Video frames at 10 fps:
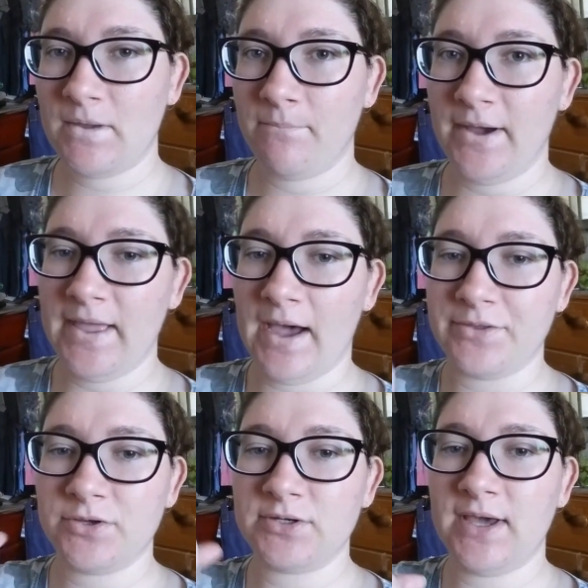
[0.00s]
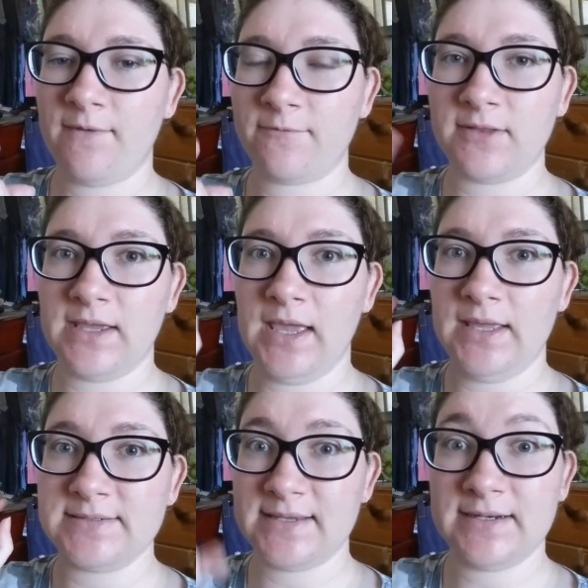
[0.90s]
But yeah, you can
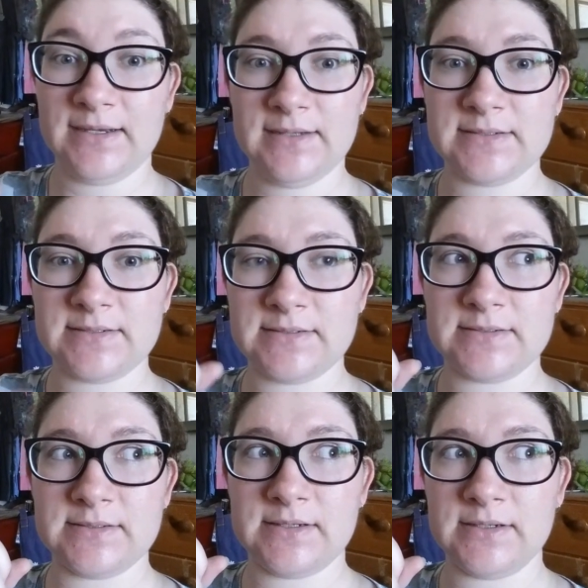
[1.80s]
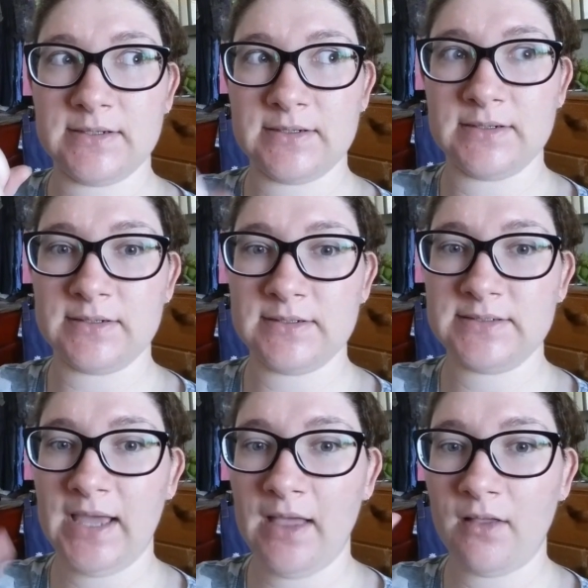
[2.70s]
definitely send us
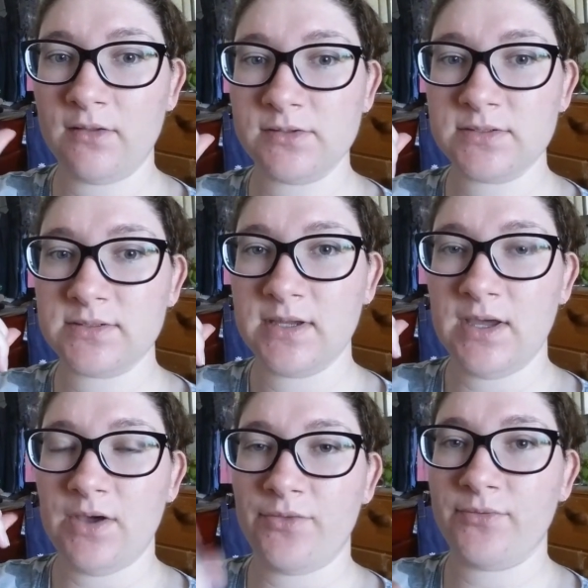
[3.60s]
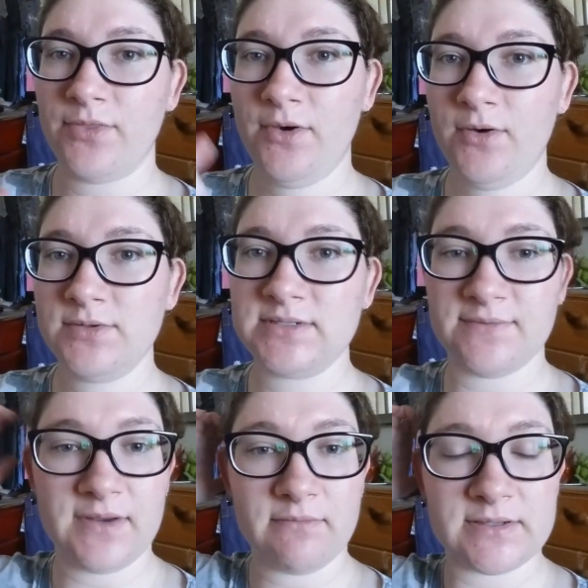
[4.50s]
tells through those, see
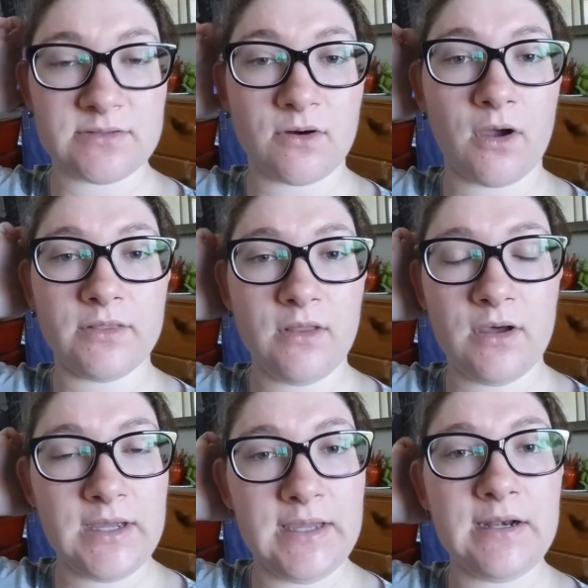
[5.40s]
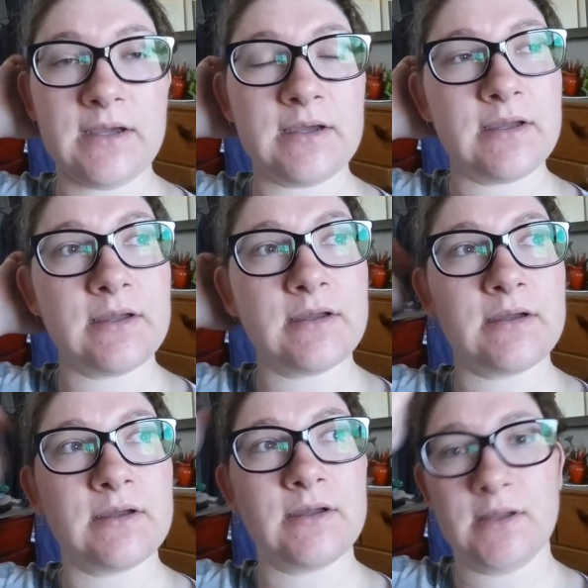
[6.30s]
if any of us are online.
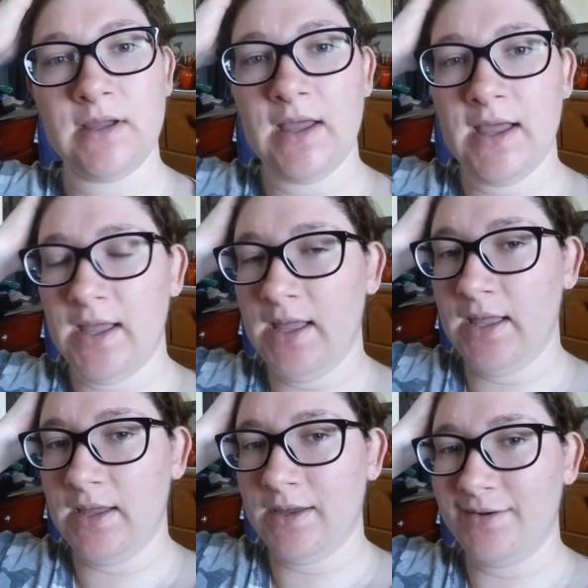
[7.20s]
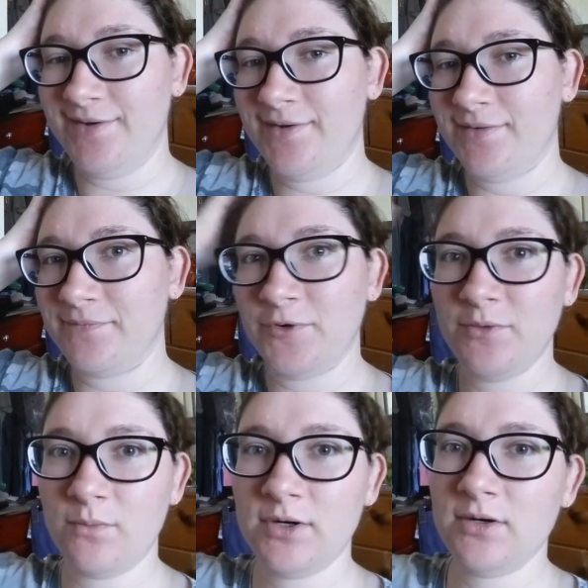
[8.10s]
And yeah,
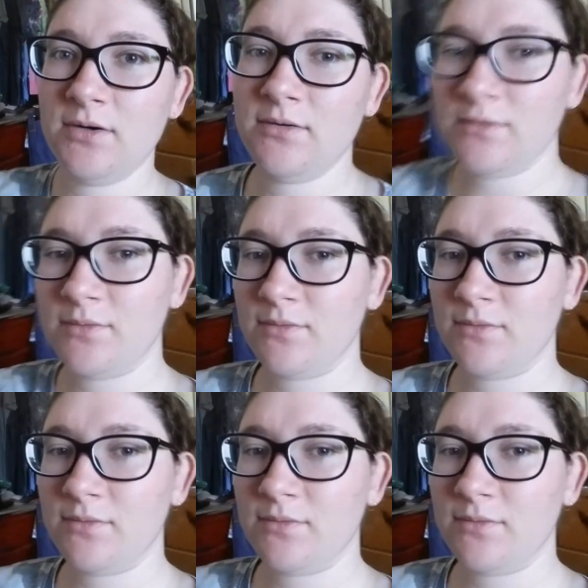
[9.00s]
we're